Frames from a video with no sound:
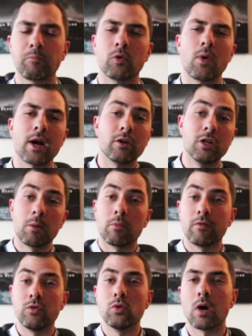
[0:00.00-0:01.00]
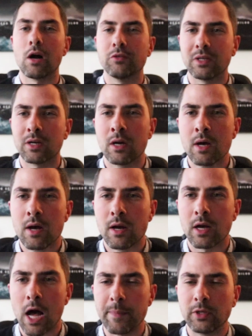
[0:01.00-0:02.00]
record number of new housing
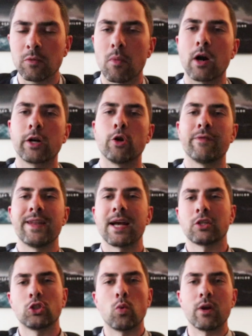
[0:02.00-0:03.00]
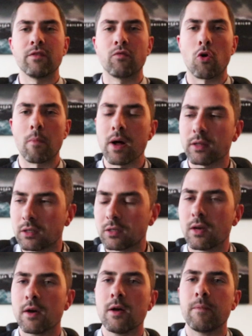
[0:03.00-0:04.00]
coming to market over the next 24
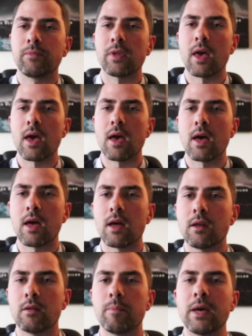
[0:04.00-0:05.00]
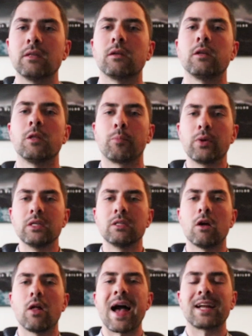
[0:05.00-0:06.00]
months. And basically the
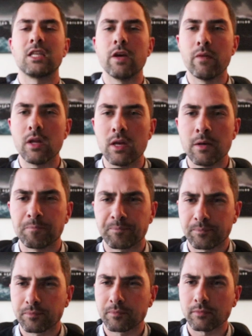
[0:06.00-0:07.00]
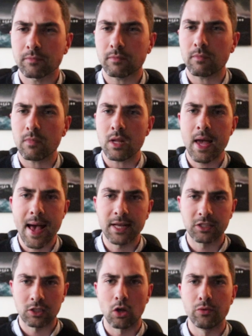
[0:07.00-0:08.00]
pre-sale activity
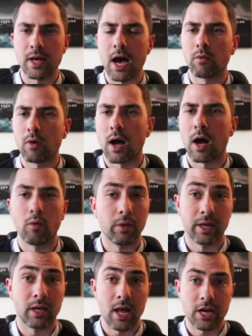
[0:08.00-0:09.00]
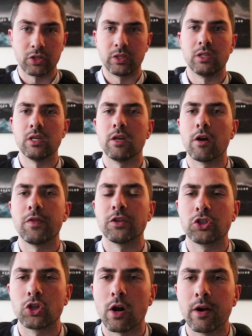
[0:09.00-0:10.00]
has slowed down. What they can actually see here in
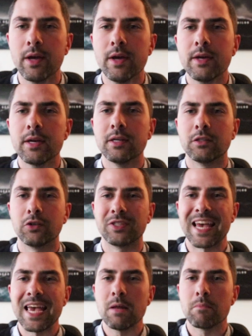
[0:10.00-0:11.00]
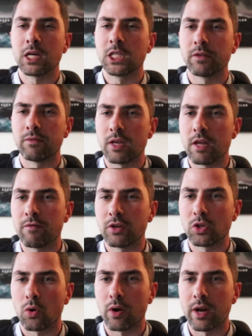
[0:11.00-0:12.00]
this chart is there's 8 months of
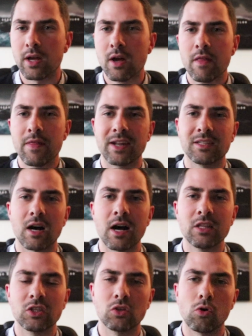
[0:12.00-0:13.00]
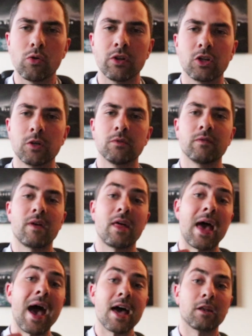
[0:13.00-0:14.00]
inventory that is unsold in terms of
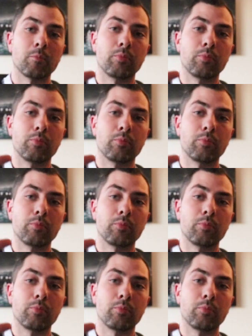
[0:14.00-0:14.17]
at